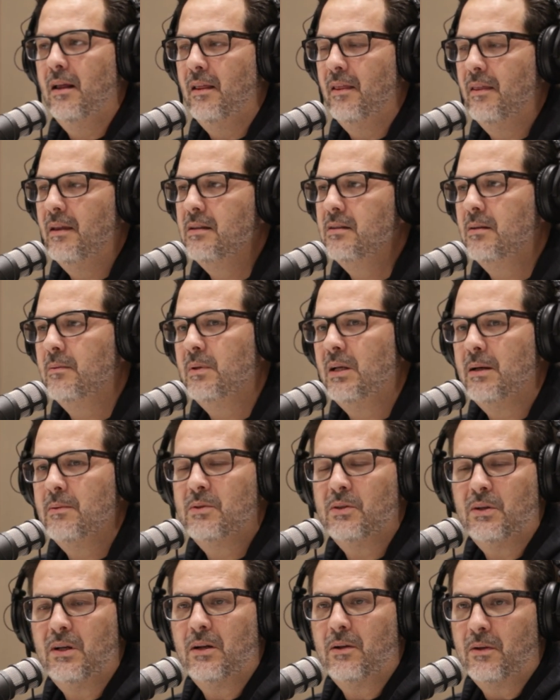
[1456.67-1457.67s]
Then sometimes
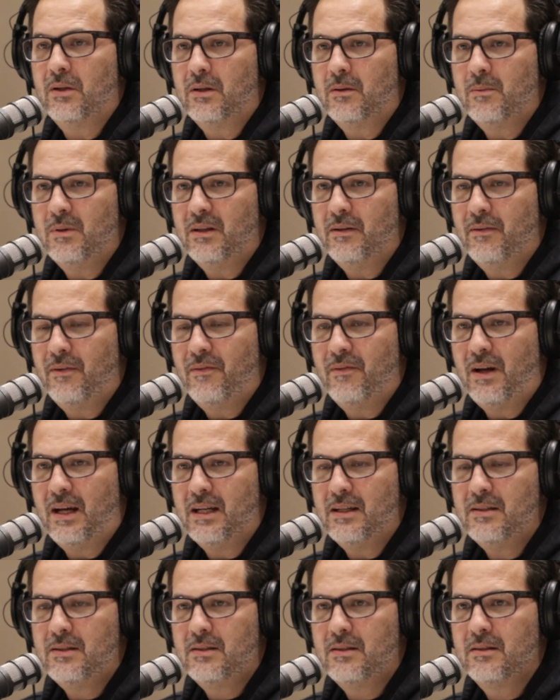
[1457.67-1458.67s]
you'll get a little bit of
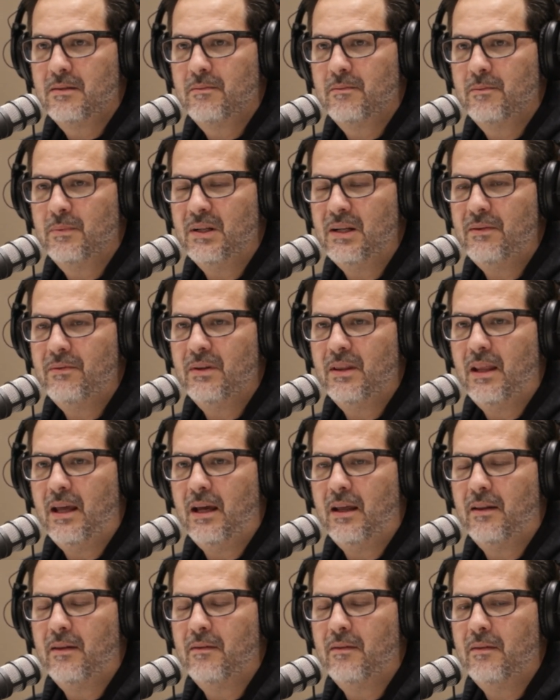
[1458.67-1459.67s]
advice. But even
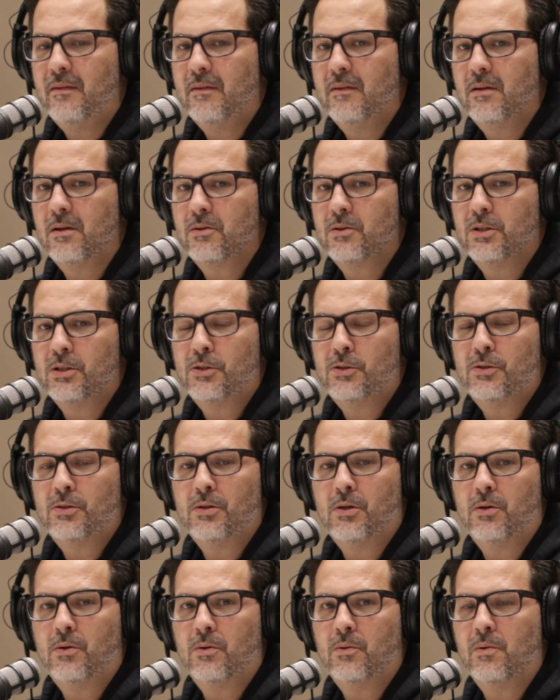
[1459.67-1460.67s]
then, they're just
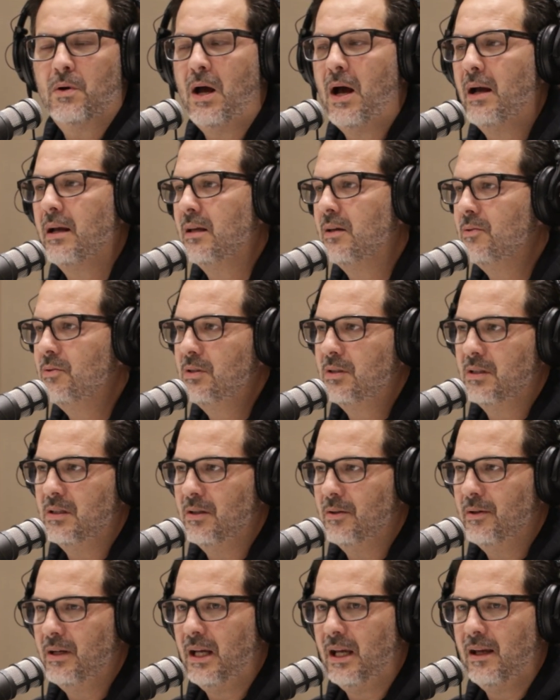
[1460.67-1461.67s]
so not used to
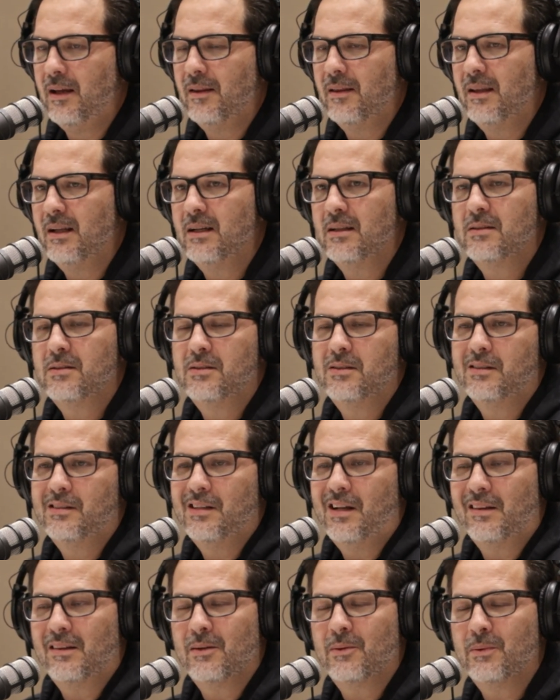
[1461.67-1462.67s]
doing it that it's just
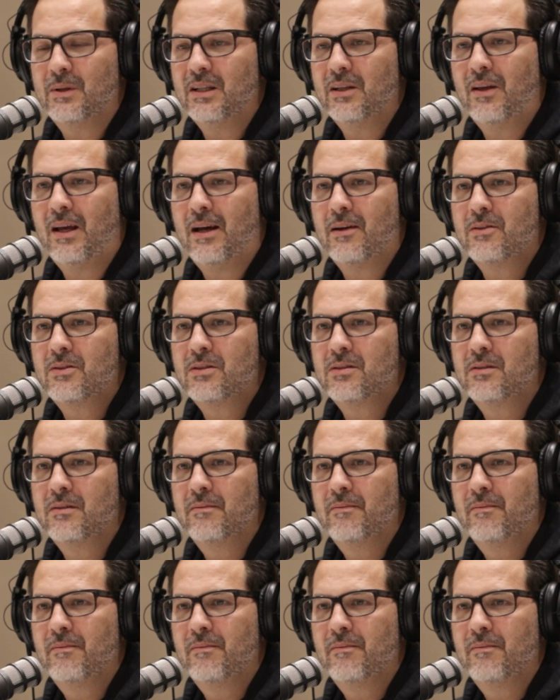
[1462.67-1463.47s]
not their wheelhouse.